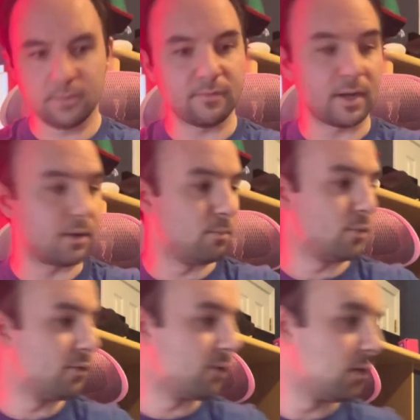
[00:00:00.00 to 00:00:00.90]
if I can
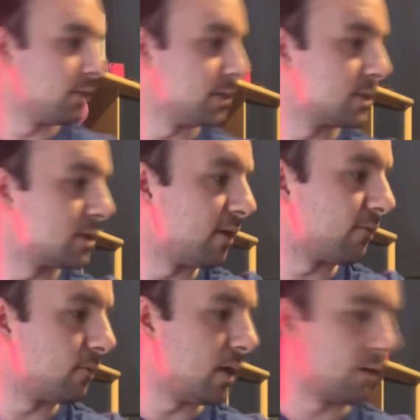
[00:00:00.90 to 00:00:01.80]
move all this
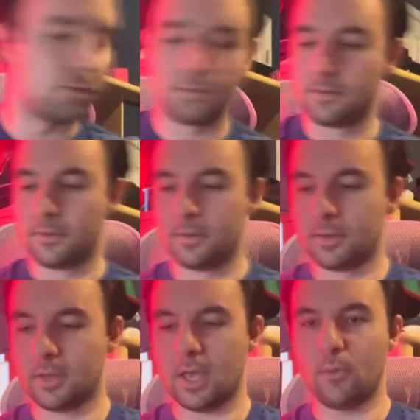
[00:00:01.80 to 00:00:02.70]
stuff in,
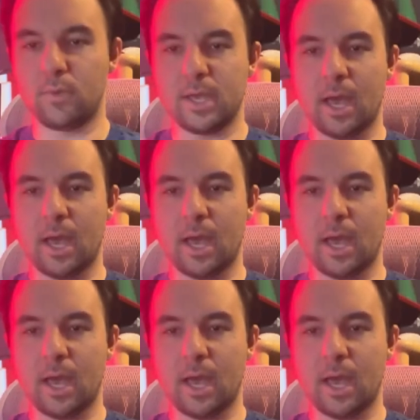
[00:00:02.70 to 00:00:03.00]
and we